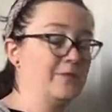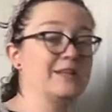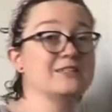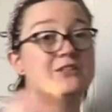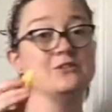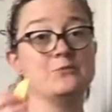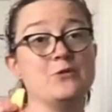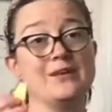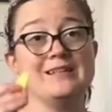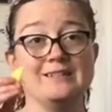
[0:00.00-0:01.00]
So the
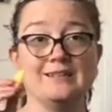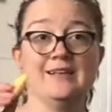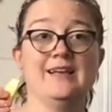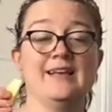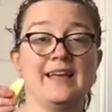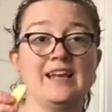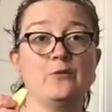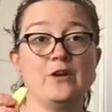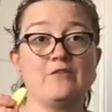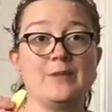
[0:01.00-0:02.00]
point is, get it
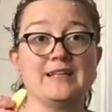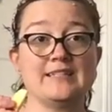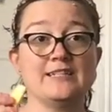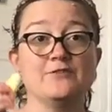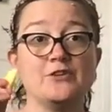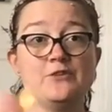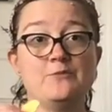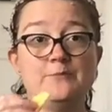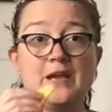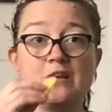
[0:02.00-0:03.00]
whatever makes sense for you,
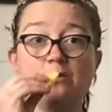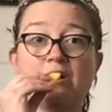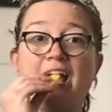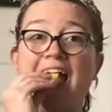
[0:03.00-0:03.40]
make it work.